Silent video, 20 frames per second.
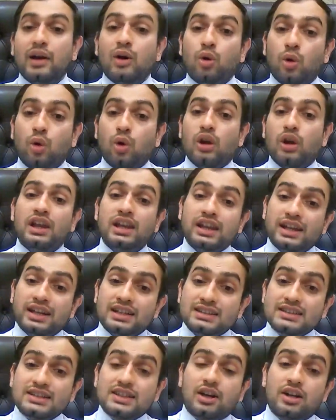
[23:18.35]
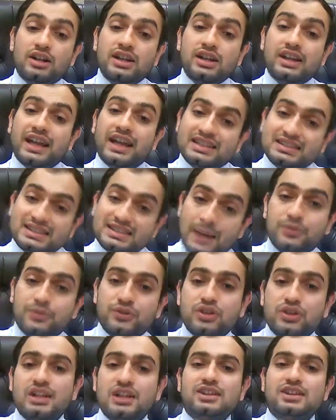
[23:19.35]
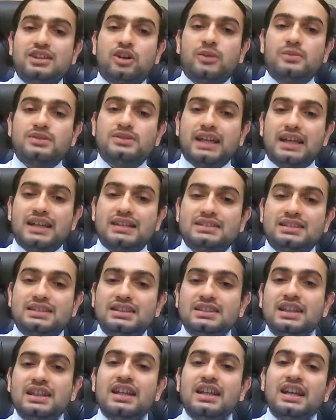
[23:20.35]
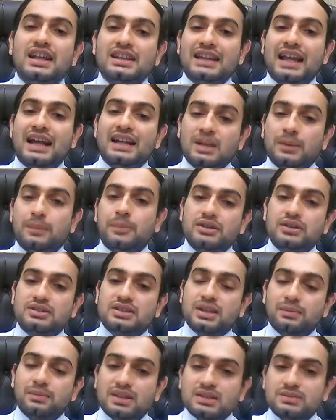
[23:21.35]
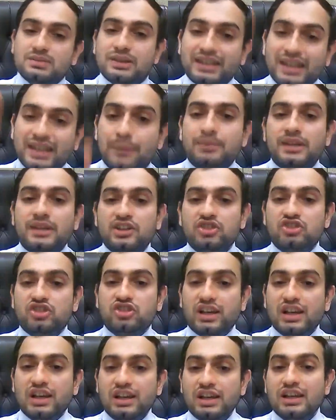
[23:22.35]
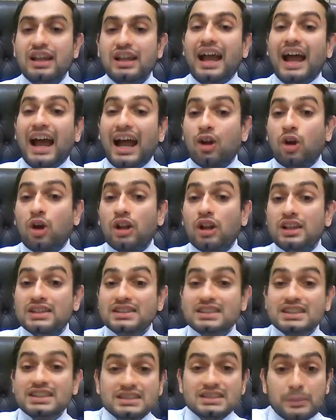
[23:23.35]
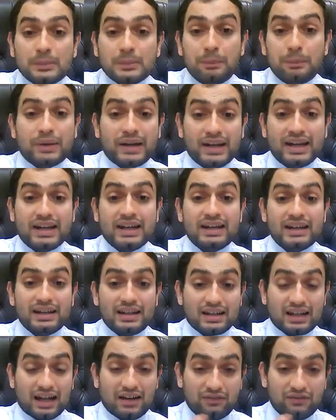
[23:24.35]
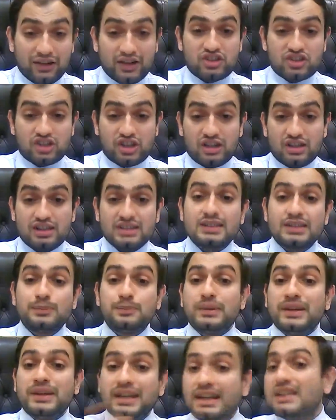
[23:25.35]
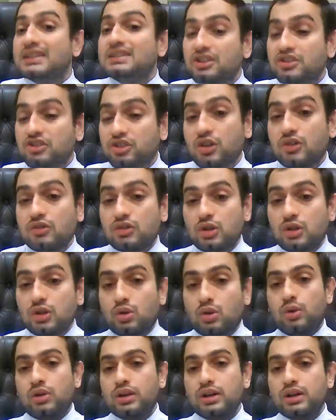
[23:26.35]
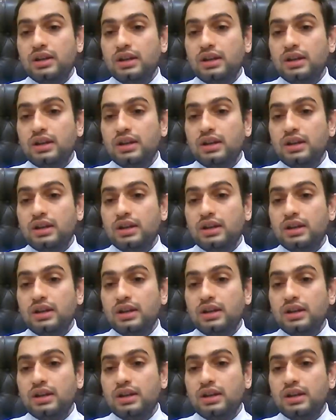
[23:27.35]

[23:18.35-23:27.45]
only in certain exceptional circumstances that the person must be kept in jail, and all this is pre-conviction. This is pre-decision of the court,